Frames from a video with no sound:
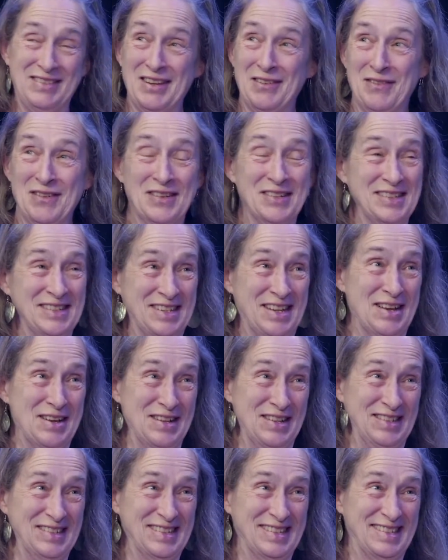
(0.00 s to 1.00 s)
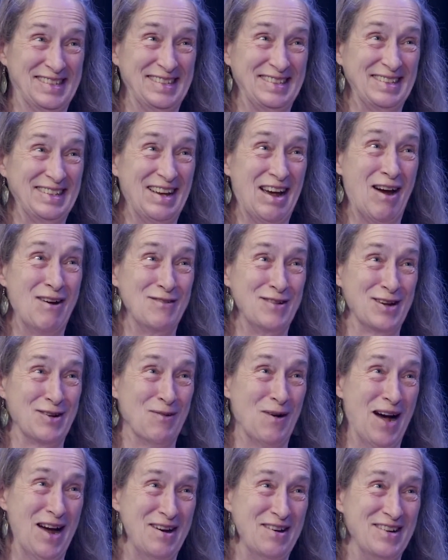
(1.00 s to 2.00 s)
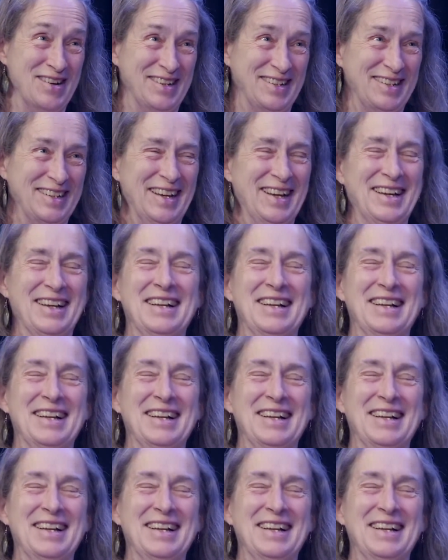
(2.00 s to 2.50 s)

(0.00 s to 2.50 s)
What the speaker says: Different skills are required.